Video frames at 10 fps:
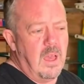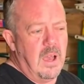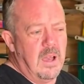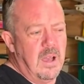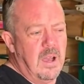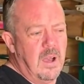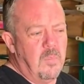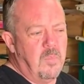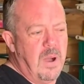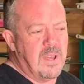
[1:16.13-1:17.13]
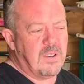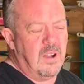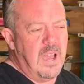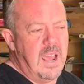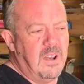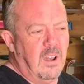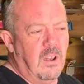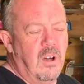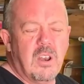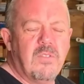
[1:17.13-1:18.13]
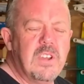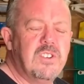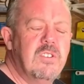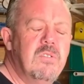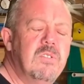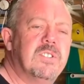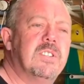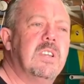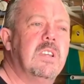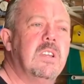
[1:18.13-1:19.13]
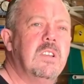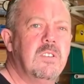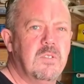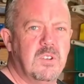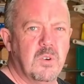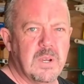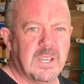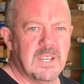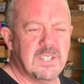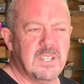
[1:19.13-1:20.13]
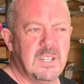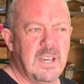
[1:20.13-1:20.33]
but I had a lot of issues in doing it.